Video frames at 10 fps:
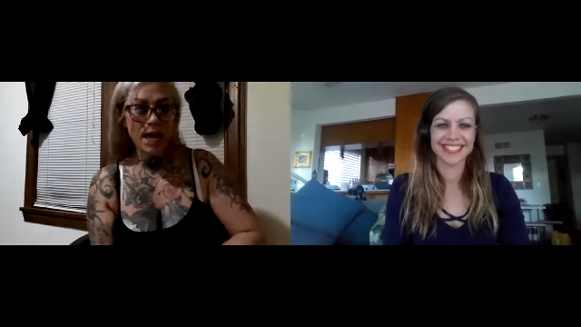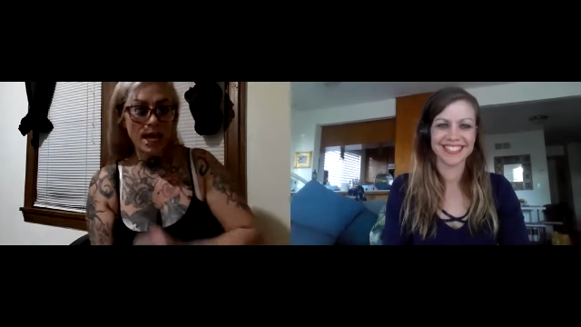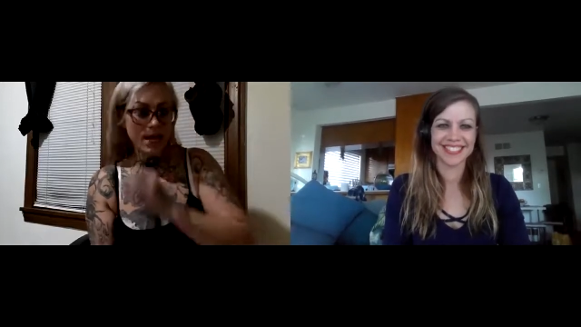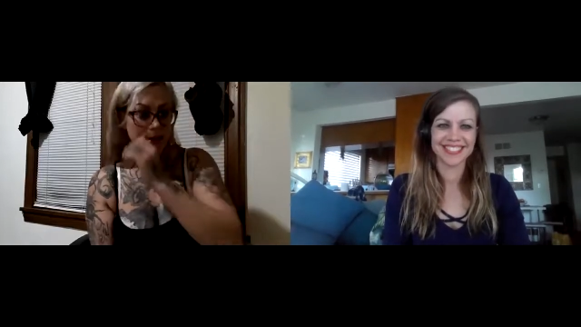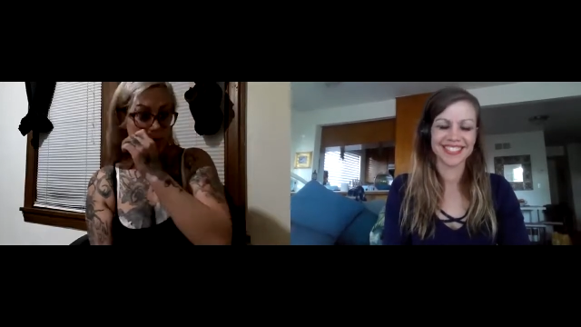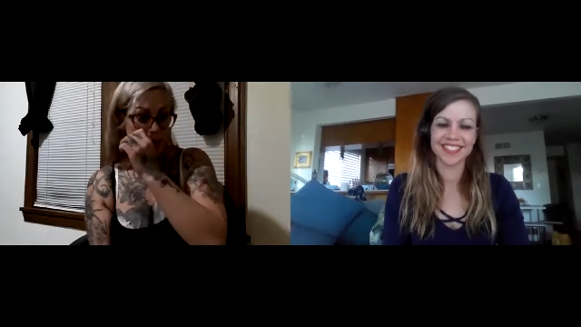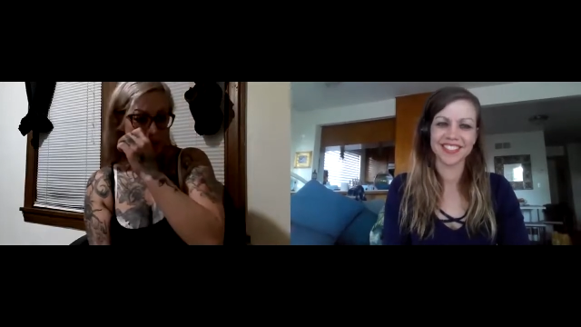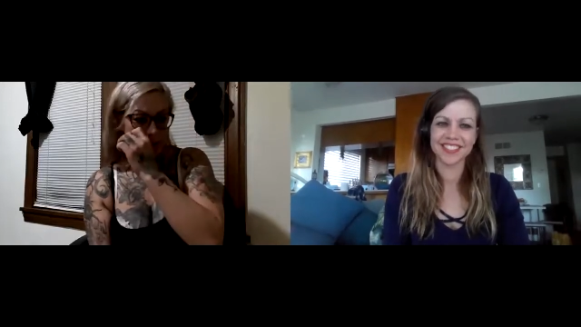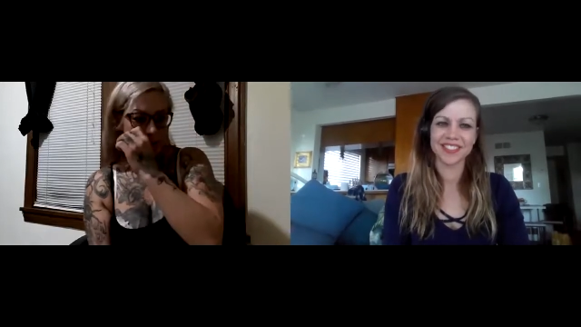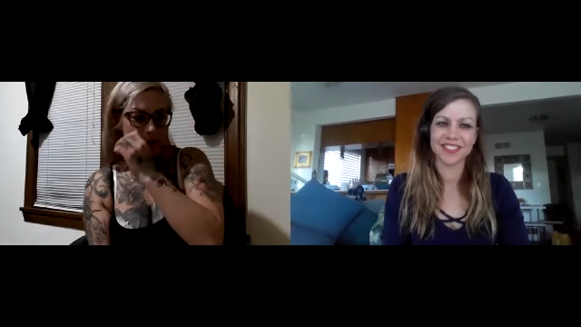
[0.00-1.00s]
Speaker 1: and
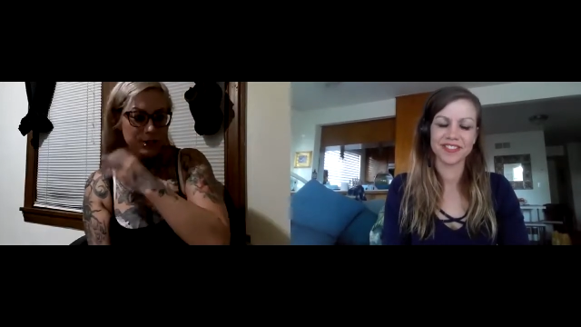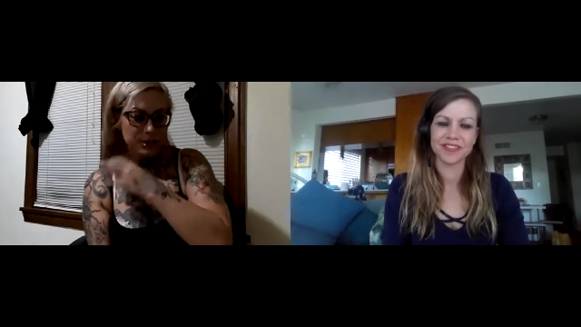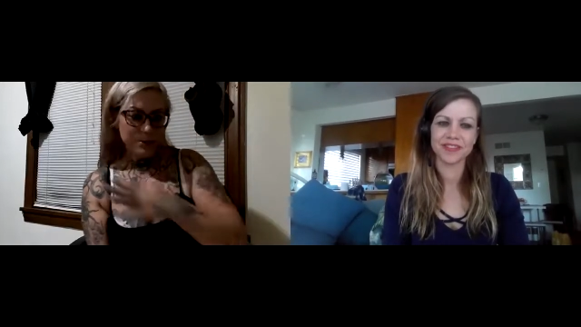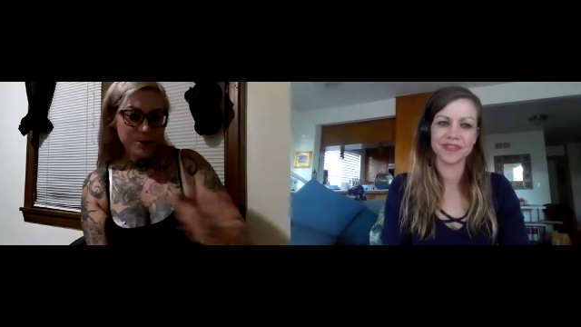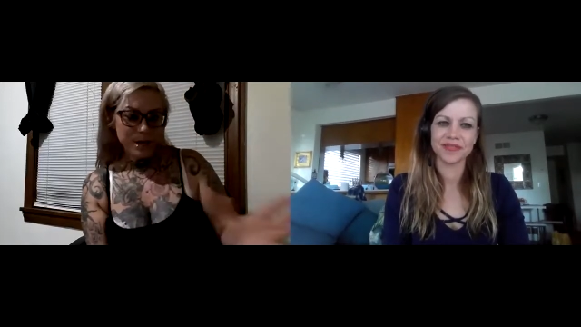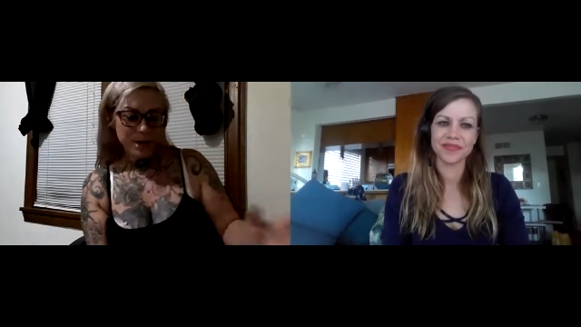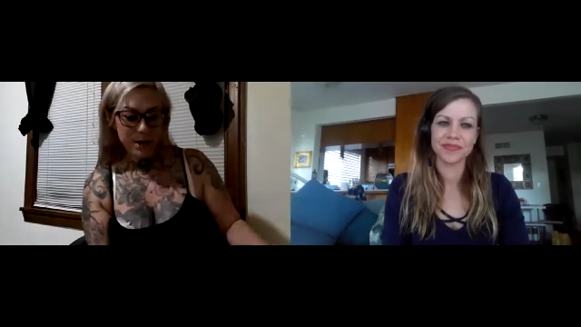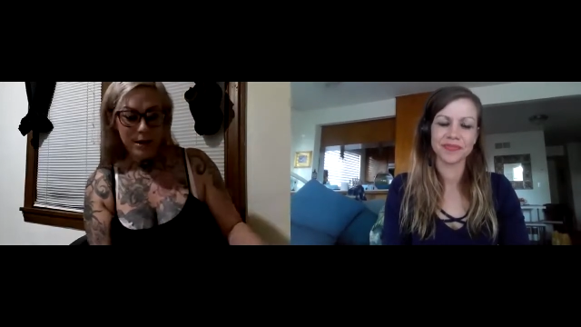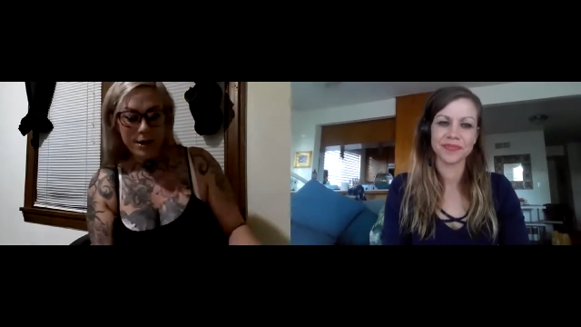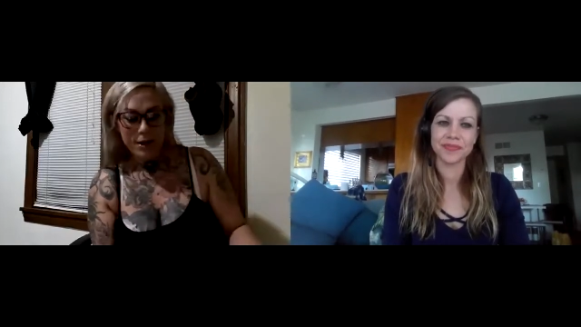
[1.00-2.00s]
we're going to do a